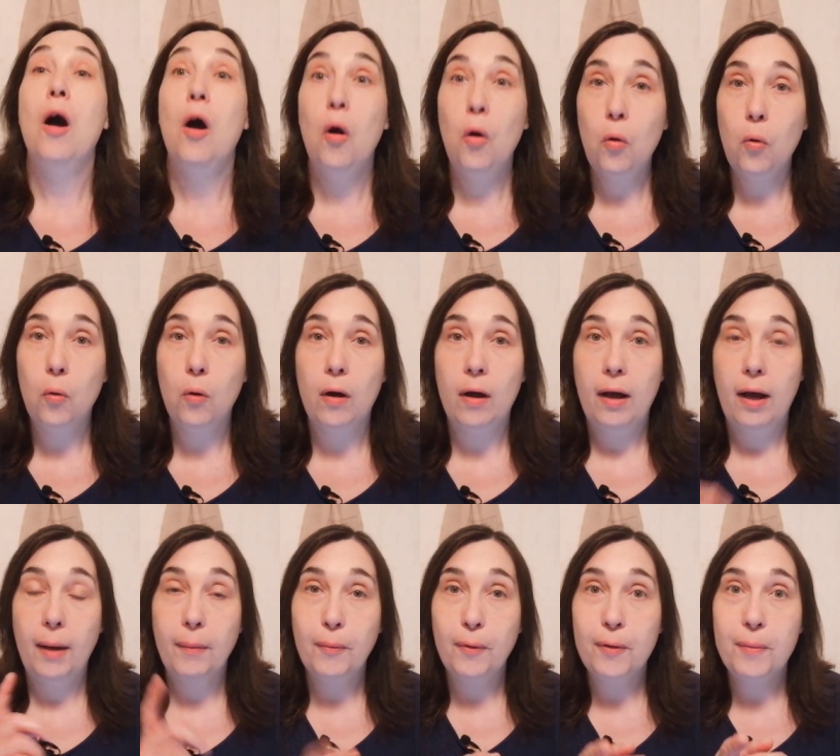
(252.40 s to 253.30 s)
Oh,
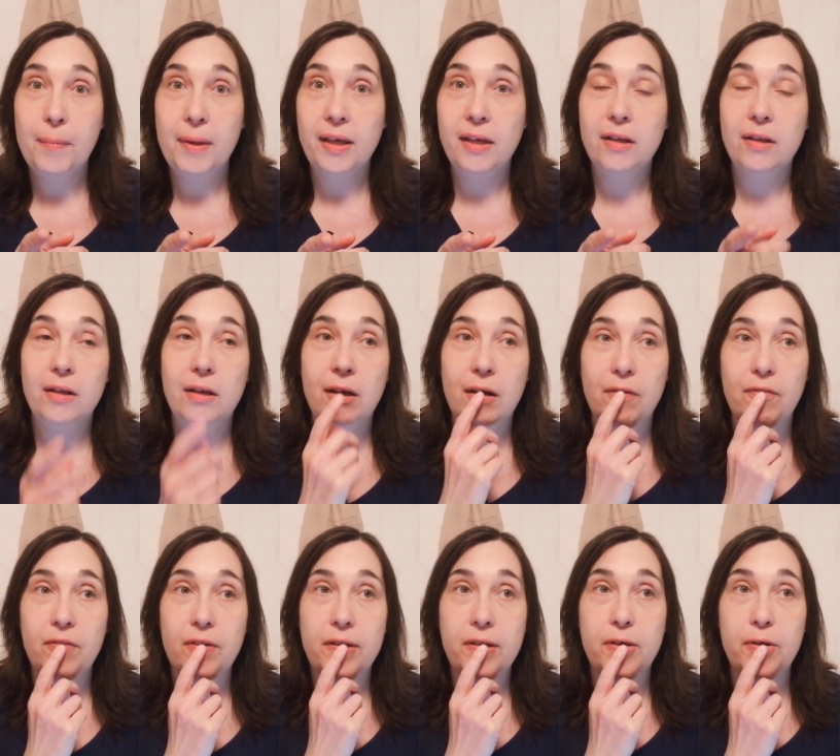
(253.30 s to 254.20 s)
I'm going to make a
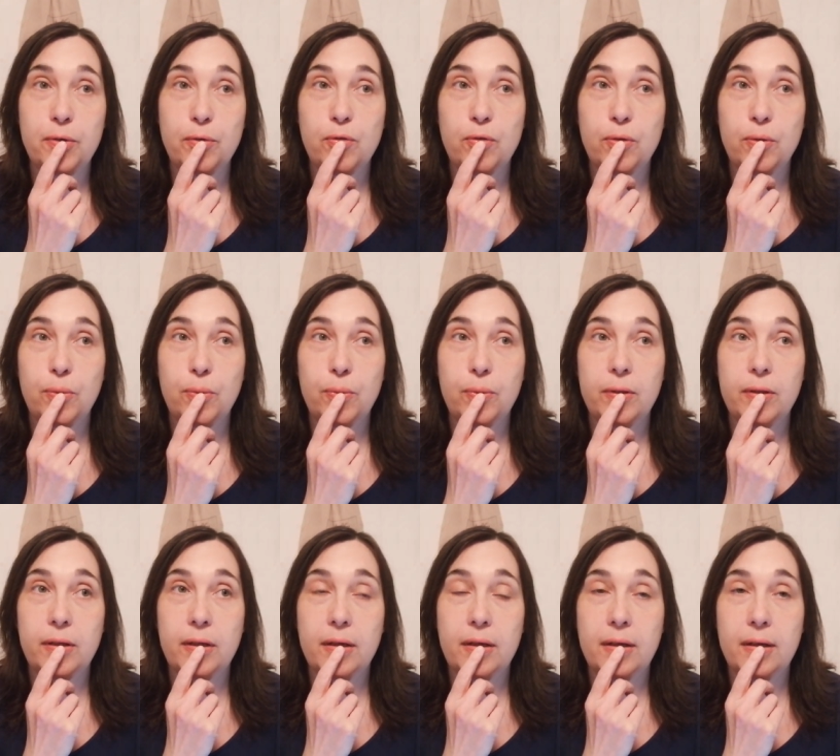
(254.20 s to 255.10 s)
video
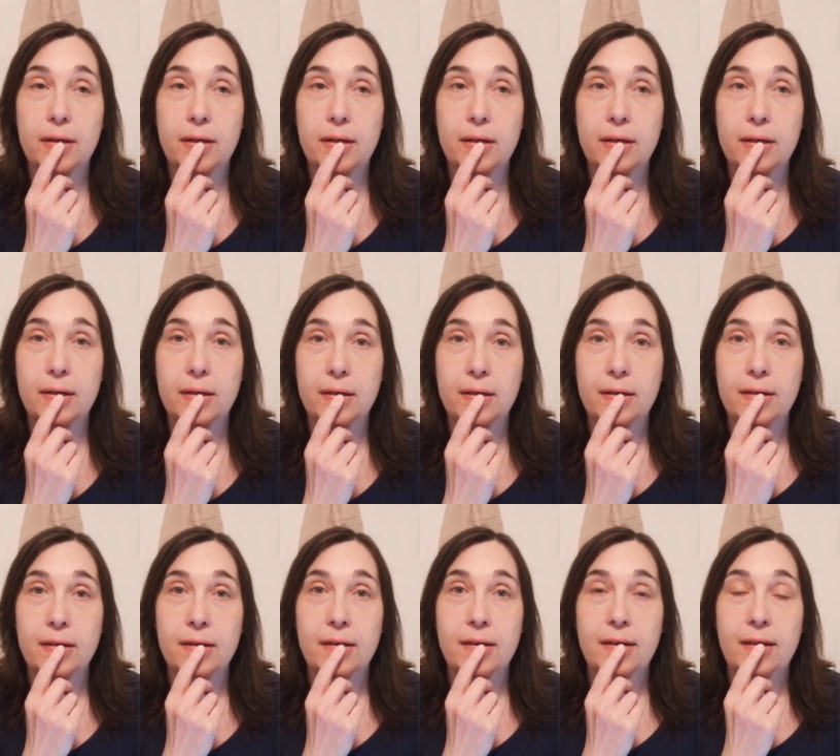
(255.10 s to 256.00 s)
soon
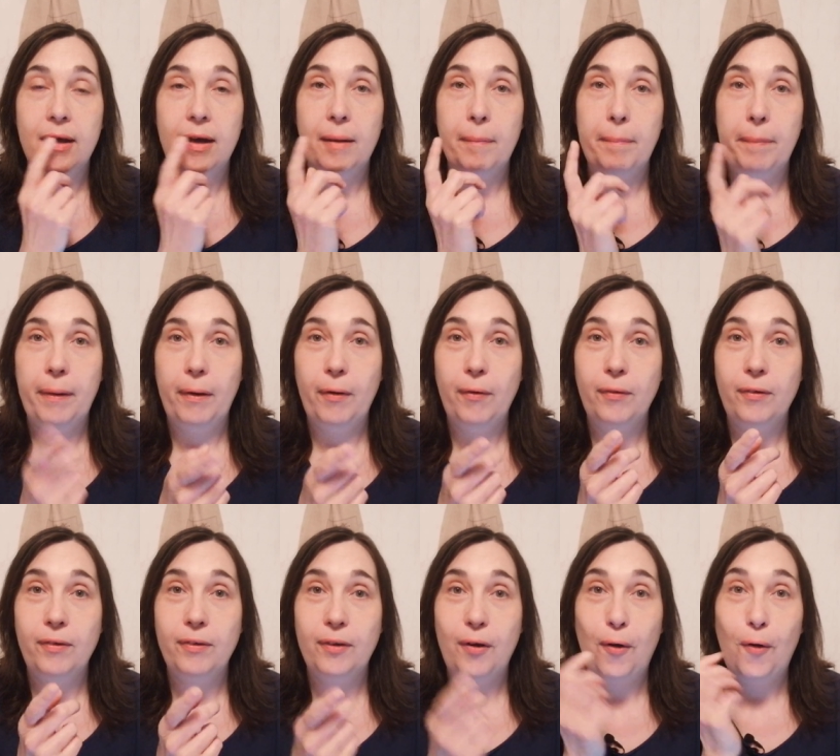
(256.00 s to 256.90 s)

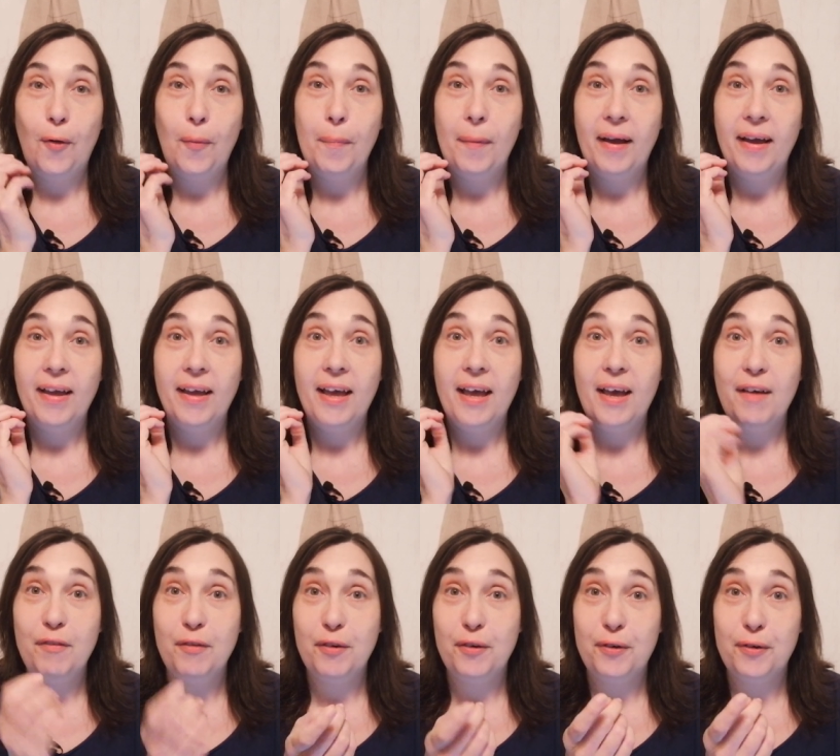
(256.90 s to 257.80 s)
about all my
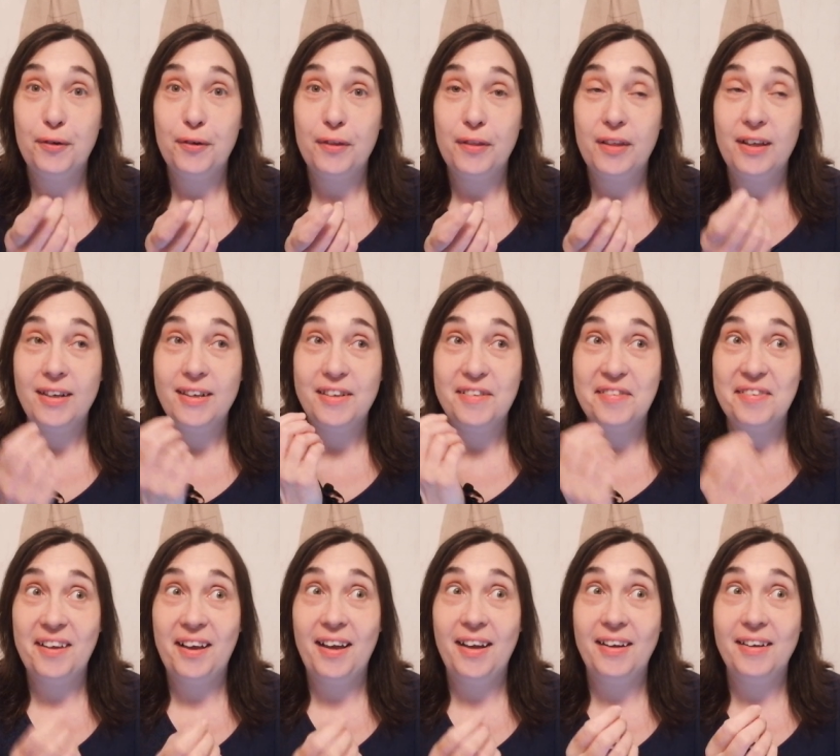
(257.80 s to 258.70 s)
Heaven and Earth
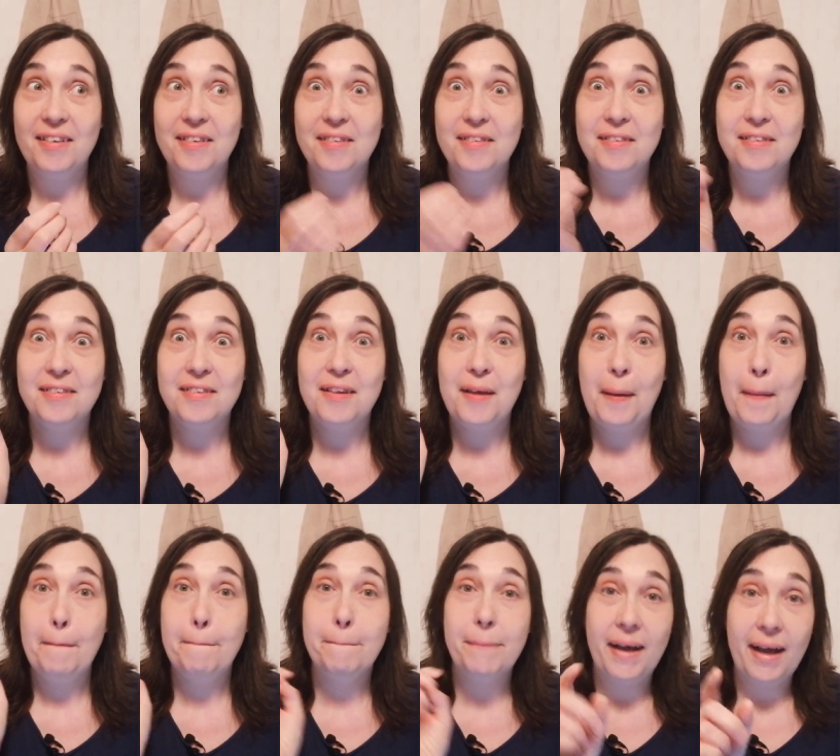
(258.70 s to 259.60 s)
Designs
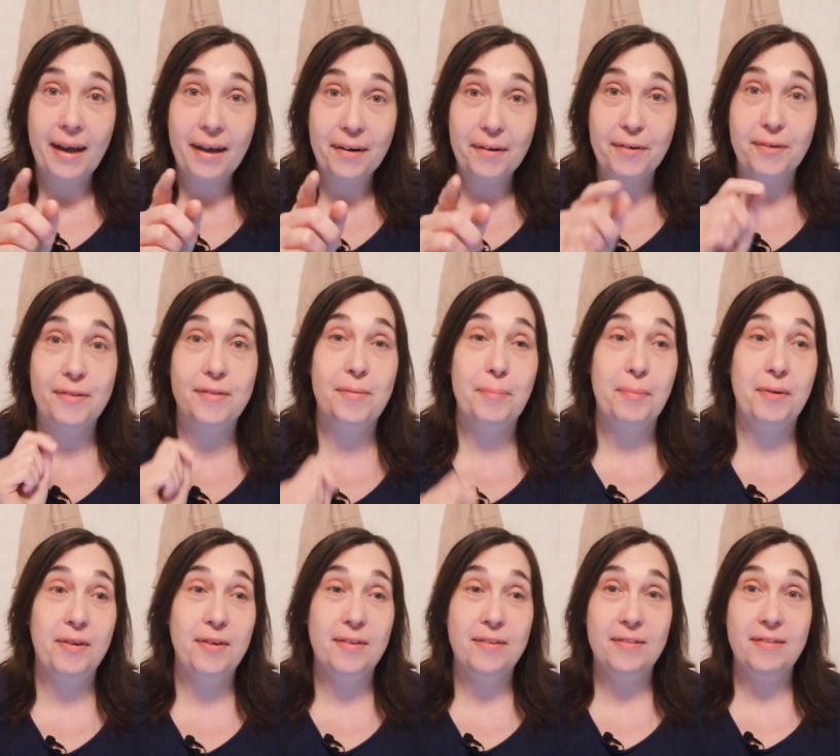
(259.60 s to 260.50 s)
patterns,
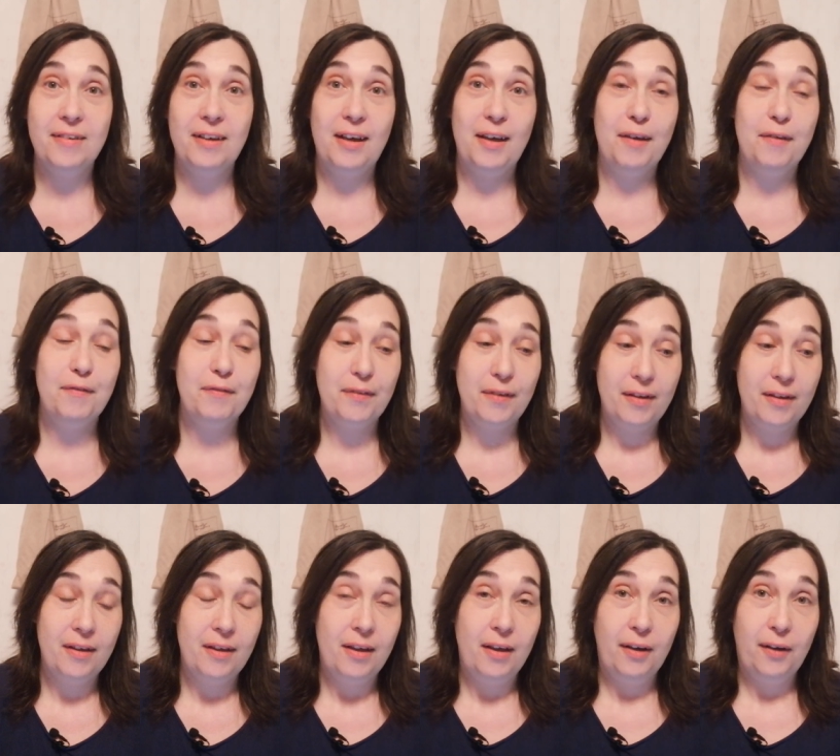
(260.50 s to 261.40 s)
because I've
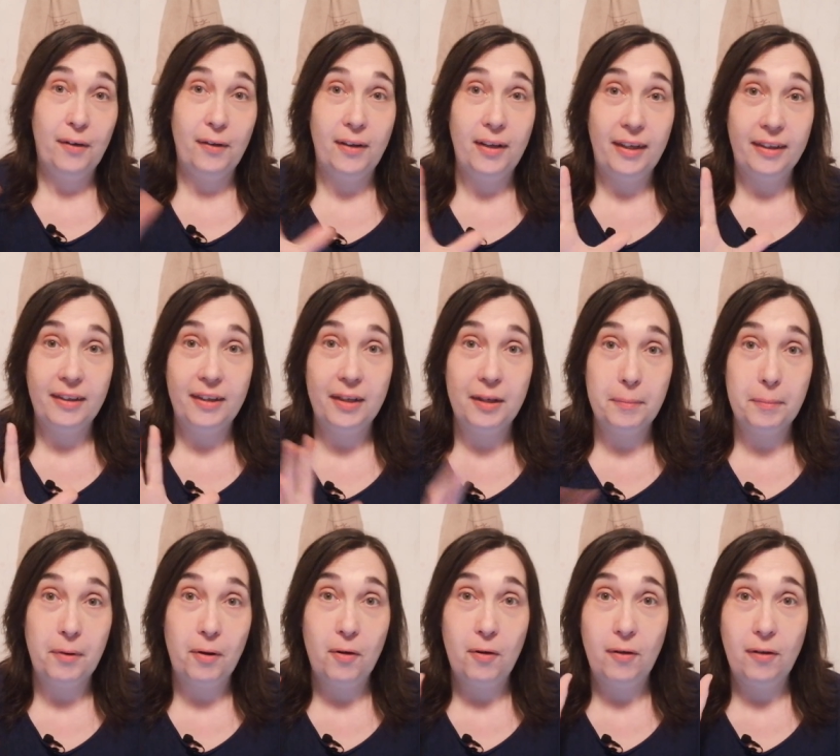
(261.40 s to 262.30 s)
collected
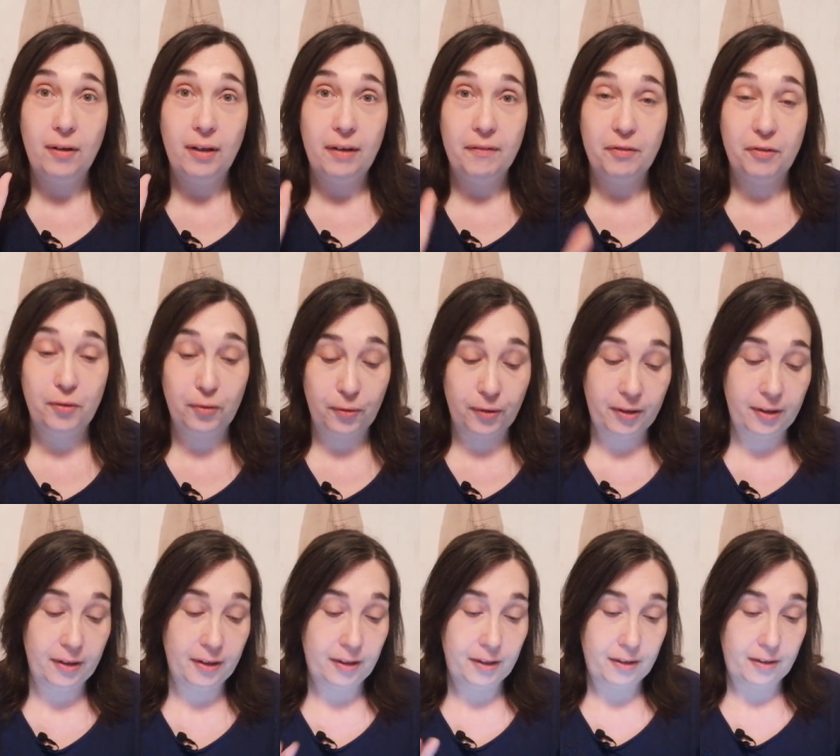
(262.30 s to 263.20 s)
them all. I've
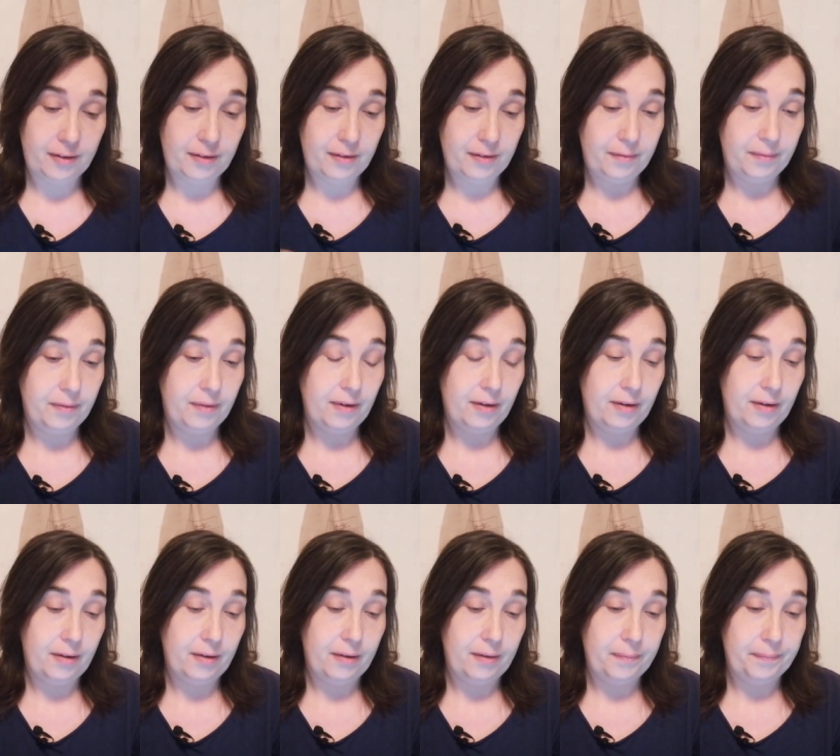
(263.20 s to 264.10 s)
sorted it
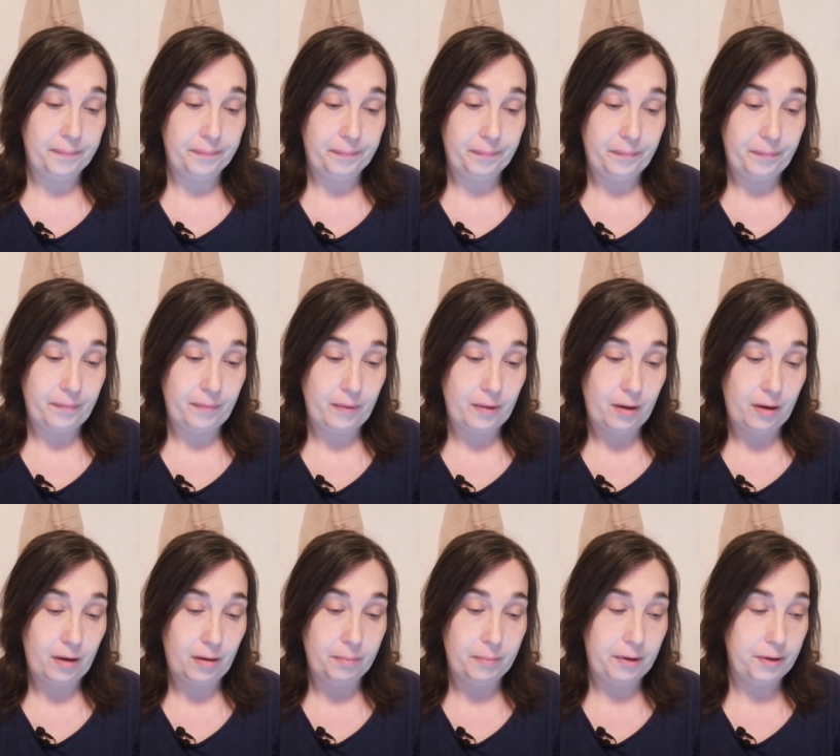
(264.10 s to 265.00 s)
on
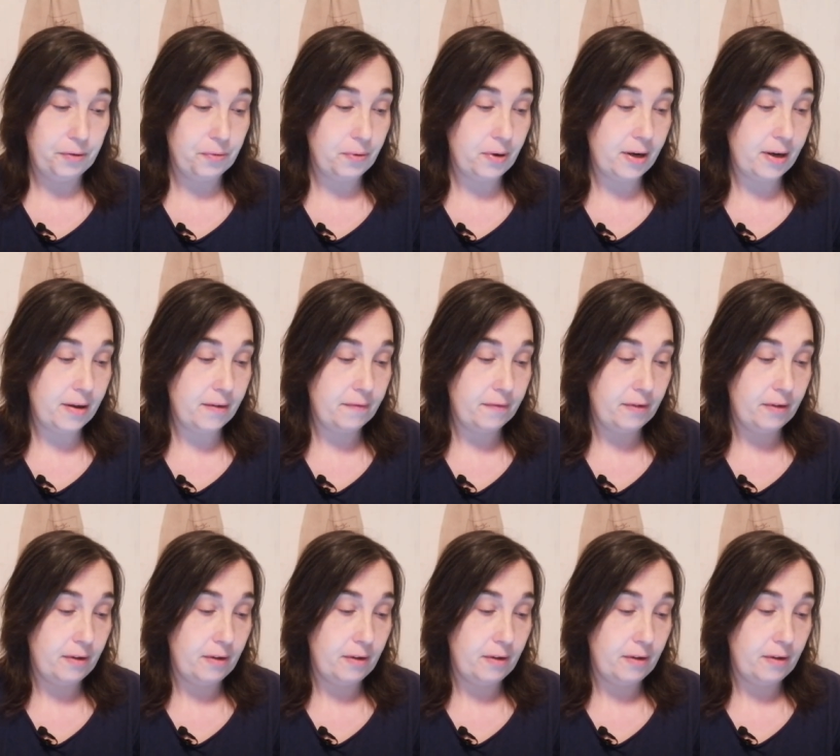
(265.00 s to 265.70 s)
my drive.